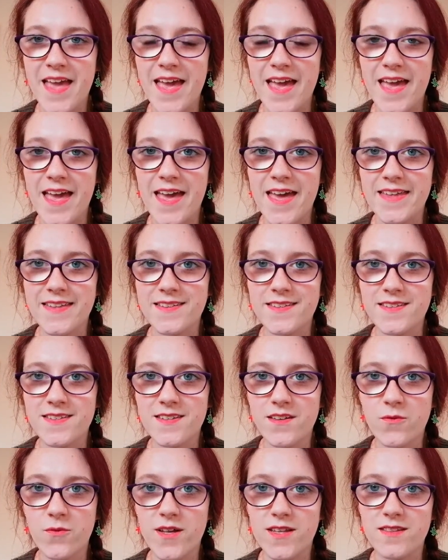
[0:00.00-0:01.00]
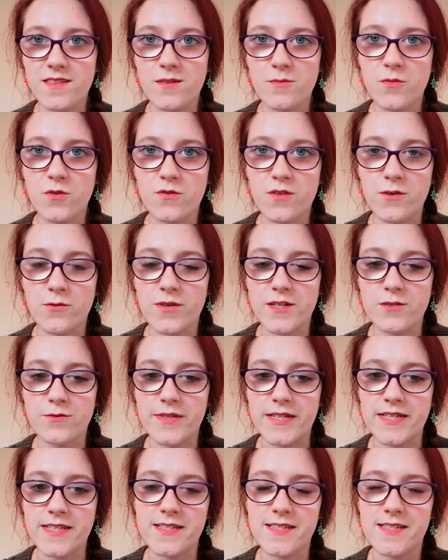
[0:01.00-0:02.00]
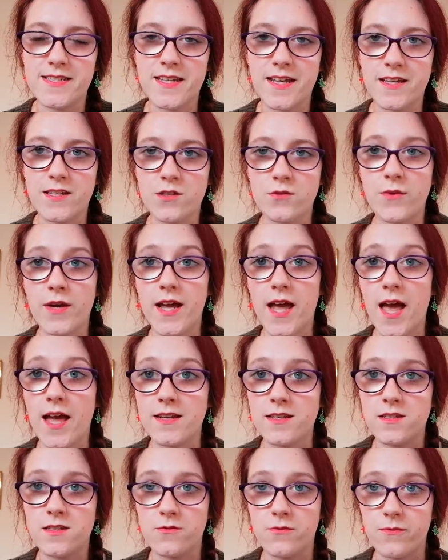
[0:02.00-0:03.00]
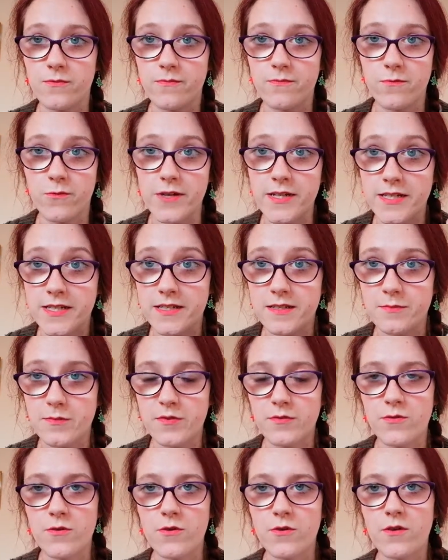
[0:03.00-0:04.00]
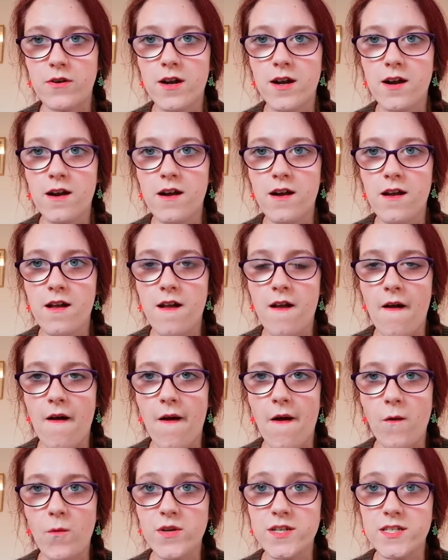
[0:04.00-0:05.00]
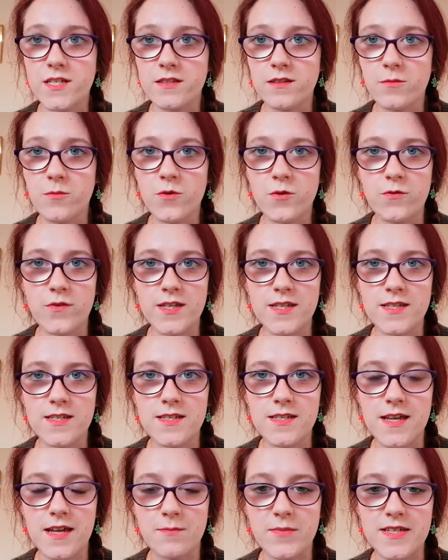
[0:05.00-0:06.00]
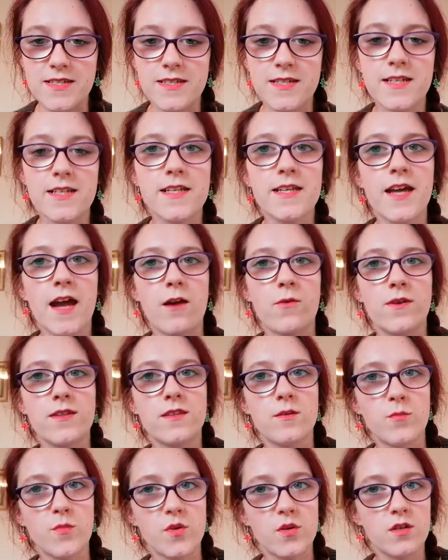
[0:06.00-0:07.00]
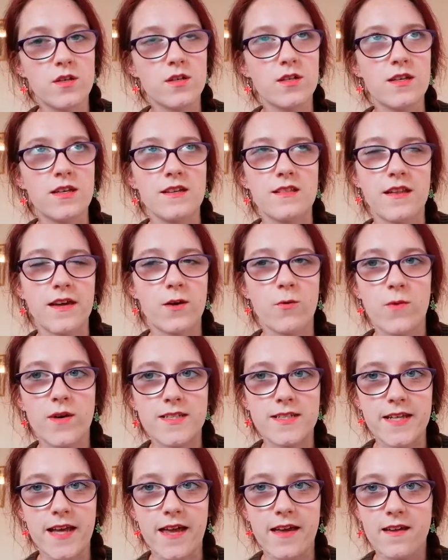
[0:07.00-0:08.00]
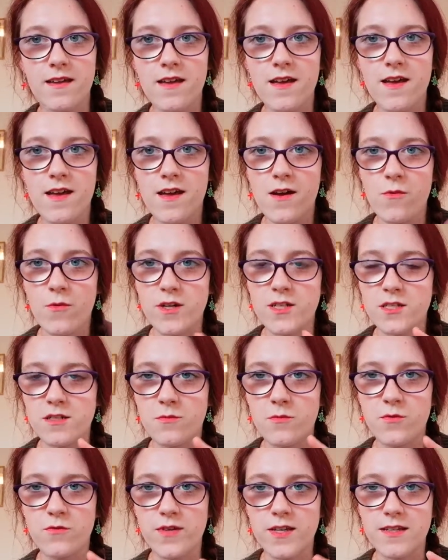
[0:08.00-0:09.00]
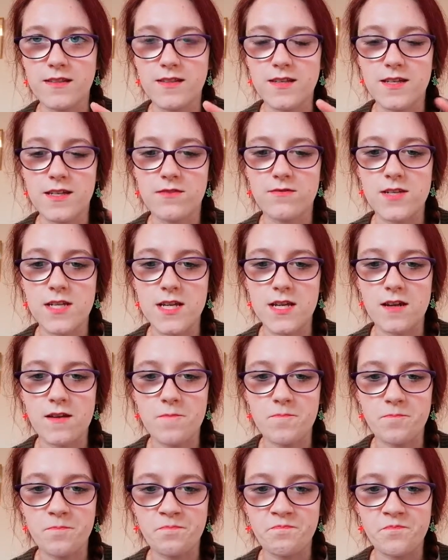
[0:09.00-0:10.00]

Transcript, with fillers: And when the movie was released, I knew I had to read it before uh, watching the movie, and basically I read the book in like one day, watched the movie in the evening,